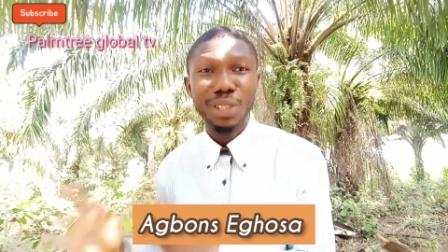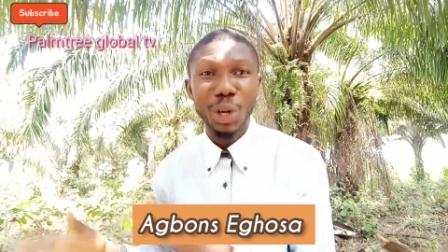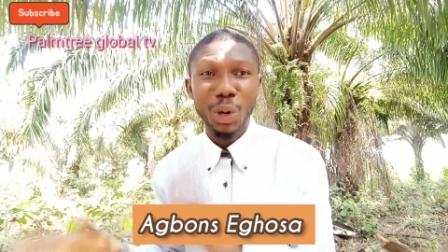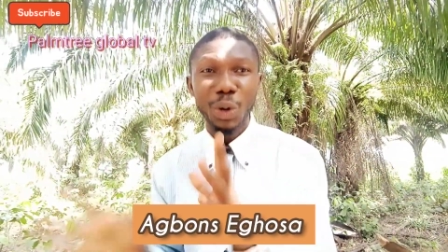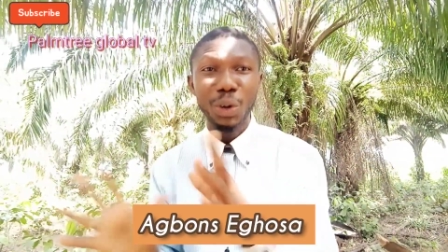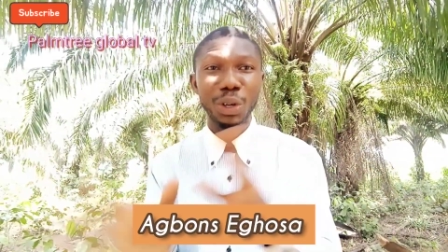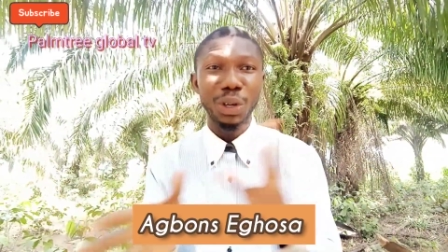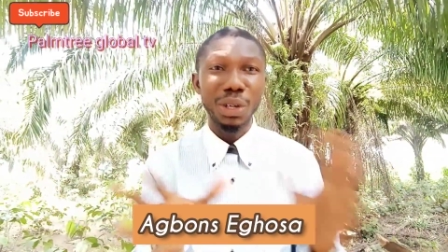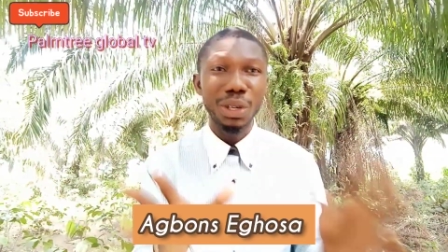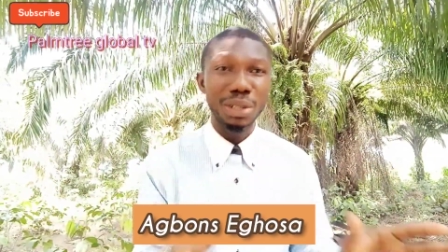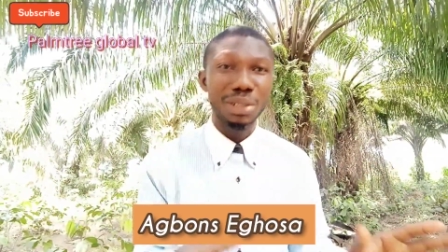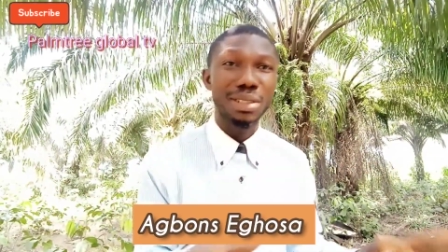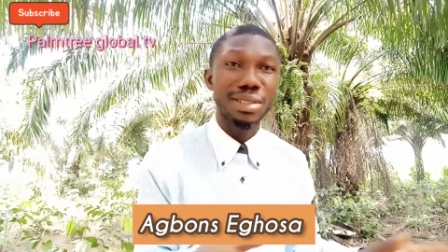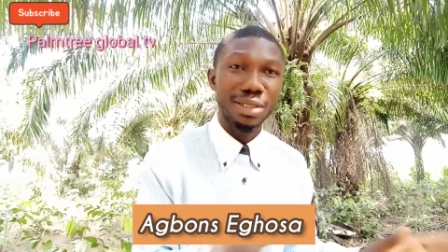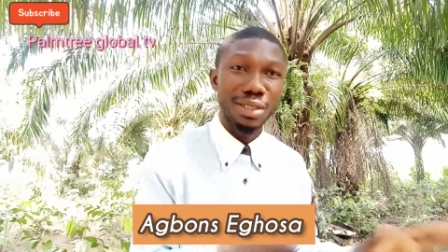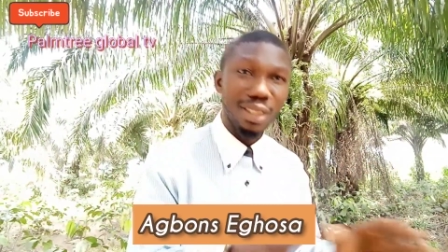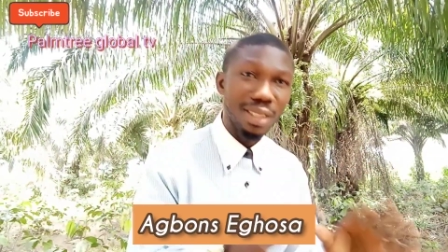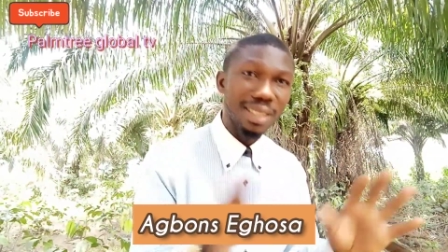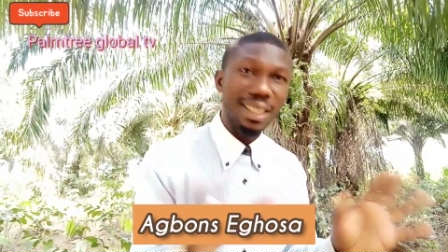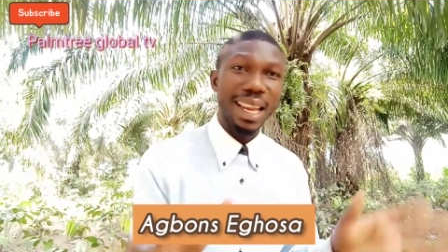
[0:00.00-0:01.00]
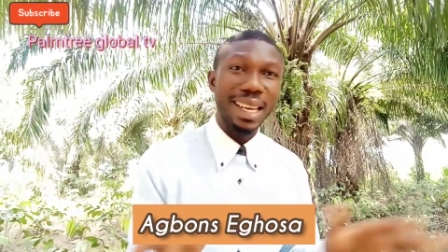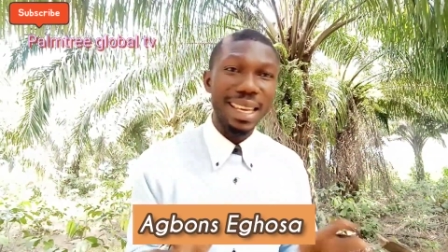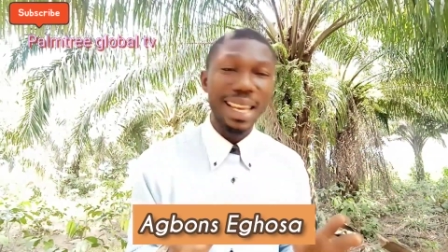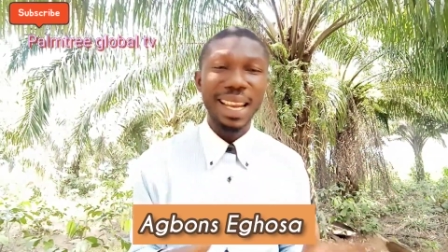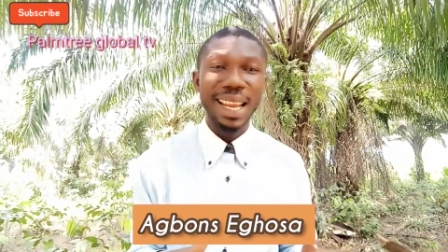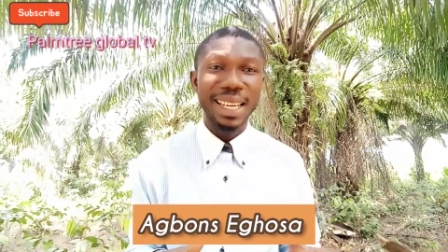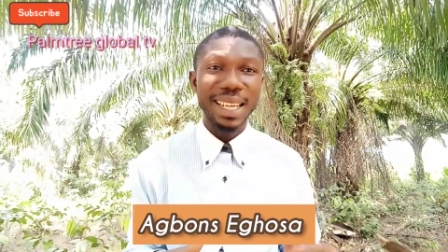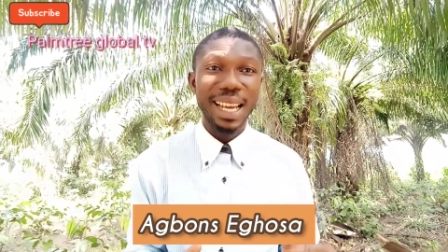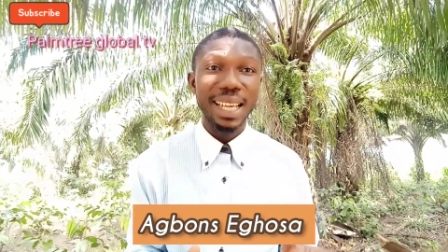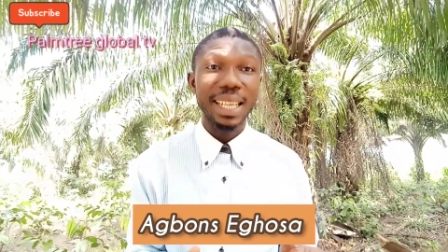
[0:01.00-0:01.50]
I have a very good friend.
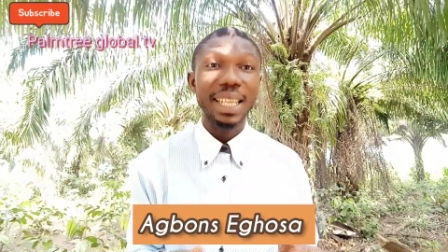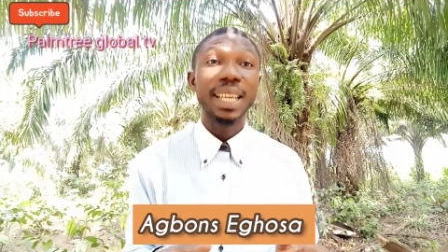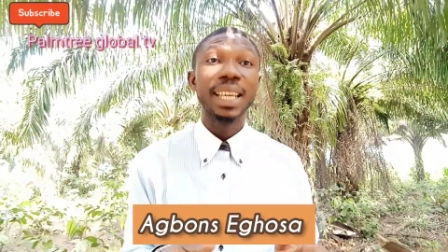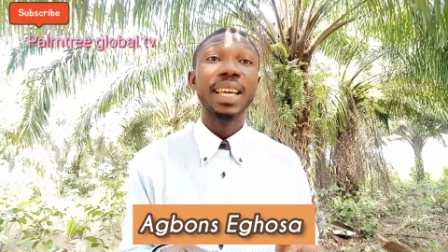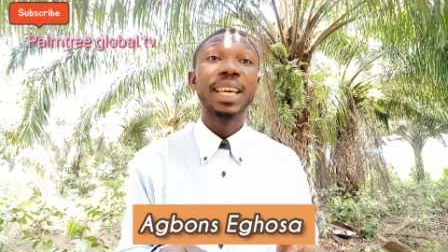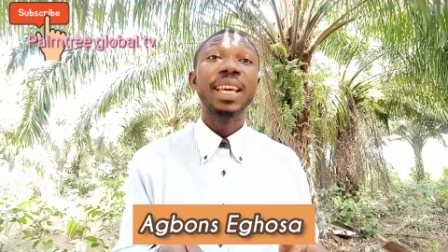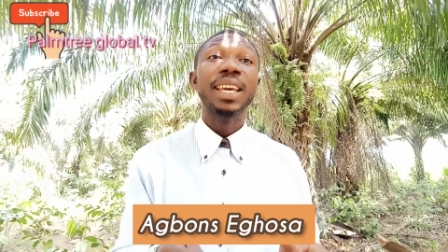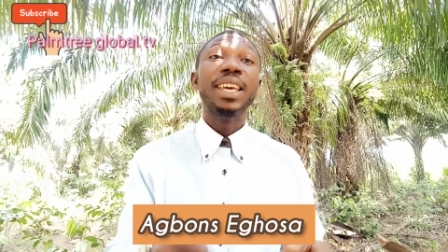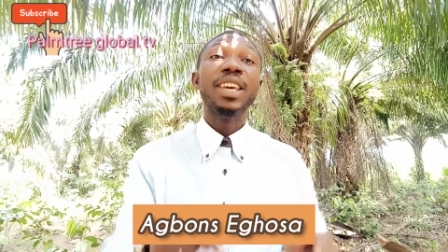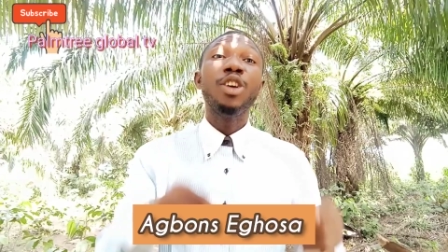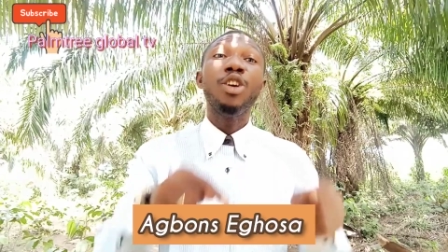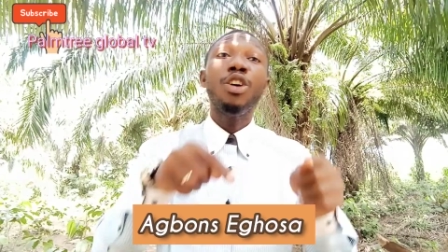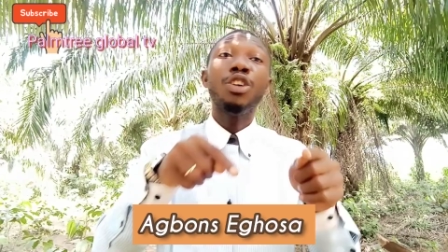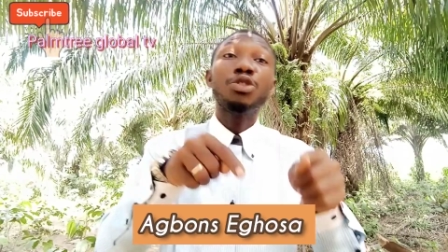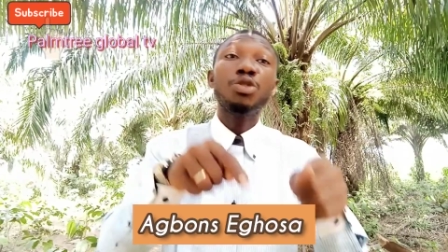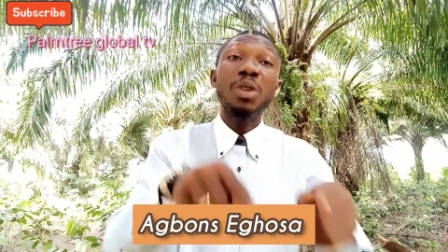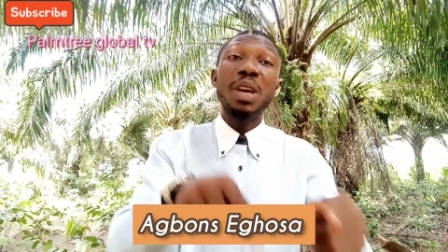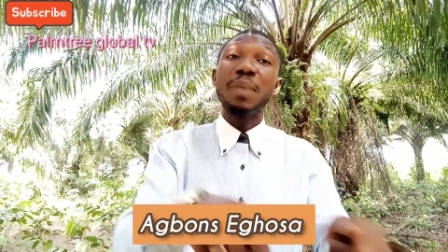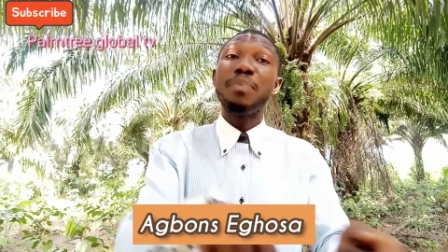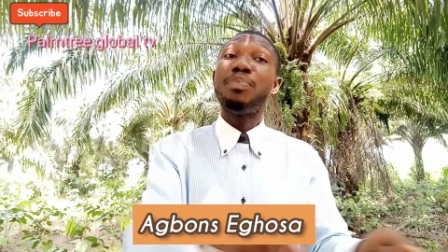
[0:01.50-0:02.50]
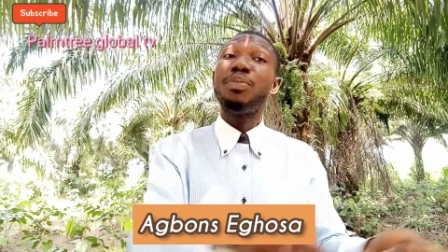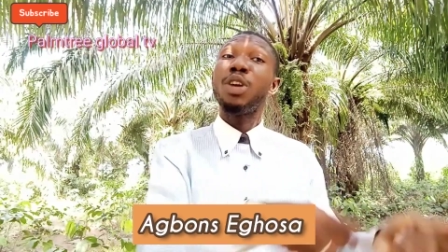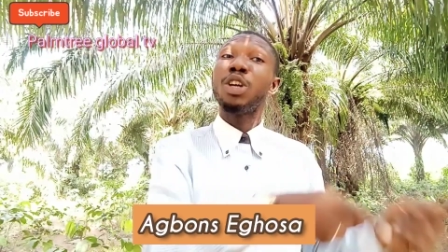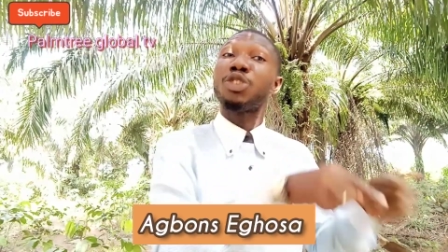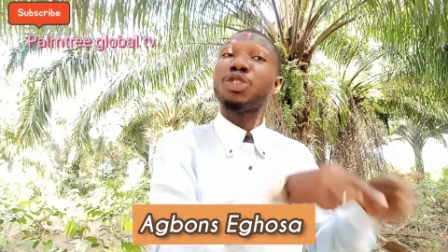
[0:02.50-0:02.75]
This is what he, he, he